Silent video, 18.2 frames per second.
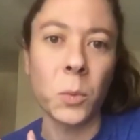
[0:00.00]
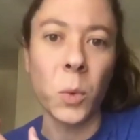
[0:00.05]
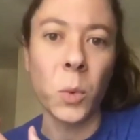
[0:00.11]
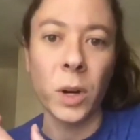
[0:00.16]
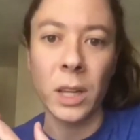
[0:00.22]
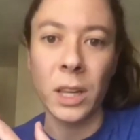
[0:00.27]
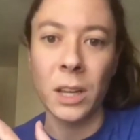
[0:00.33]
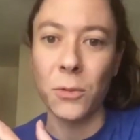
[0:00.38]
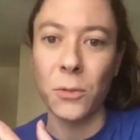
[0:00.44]

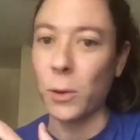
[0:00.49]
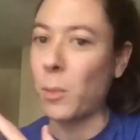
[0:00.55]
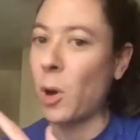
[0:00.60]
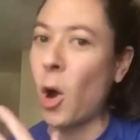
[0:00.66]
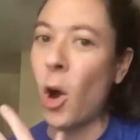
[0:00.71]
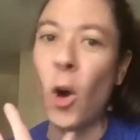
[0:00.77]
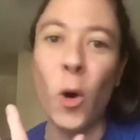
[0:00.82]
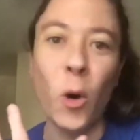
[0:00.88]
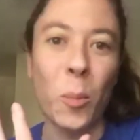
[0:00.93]
working from
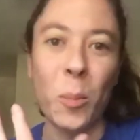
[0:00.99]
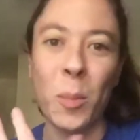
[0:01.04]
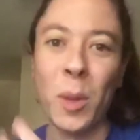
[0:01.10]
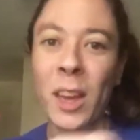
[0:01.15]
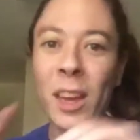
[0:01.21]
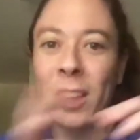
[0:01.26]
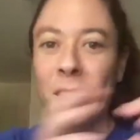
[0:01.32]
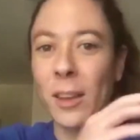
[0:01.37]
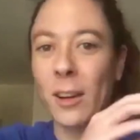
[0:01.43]
home
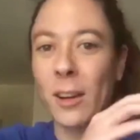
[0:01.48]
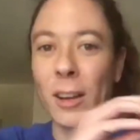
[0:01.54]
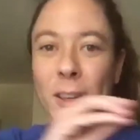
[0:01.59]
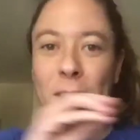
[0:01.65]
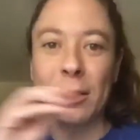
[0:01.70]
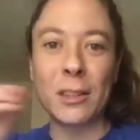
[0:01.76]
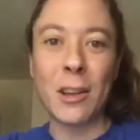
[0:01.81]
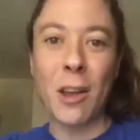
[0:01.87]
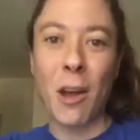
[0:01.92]
there
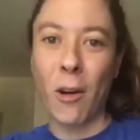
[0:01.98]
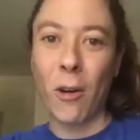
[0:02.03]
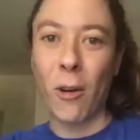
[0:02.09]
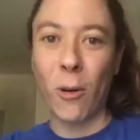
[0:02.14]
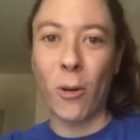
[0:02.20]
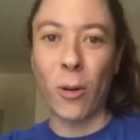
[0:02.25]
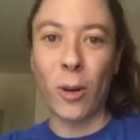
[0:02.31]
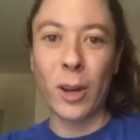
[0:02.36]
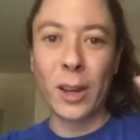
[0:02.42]
is
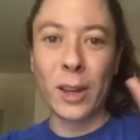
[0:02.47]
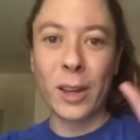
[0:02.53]
no